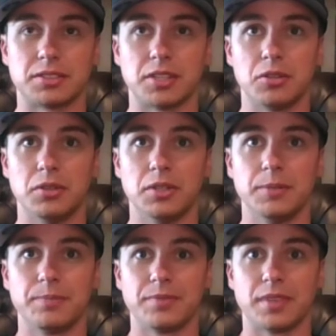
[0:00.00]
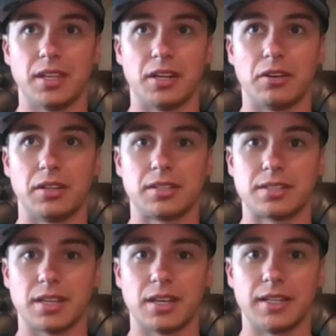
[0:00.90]
So
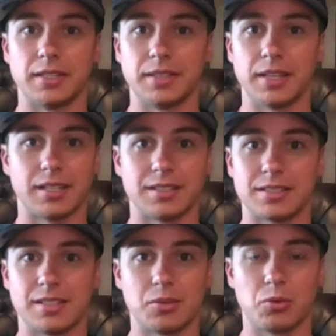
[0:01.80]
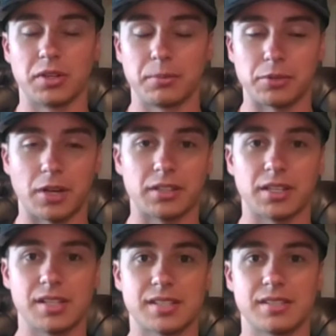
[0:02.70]
it's yeah, it's a work in
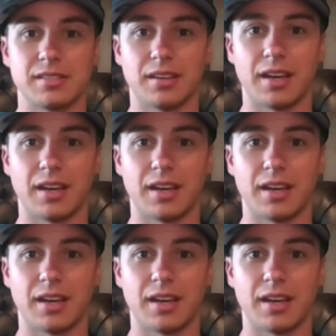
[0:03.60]
progress.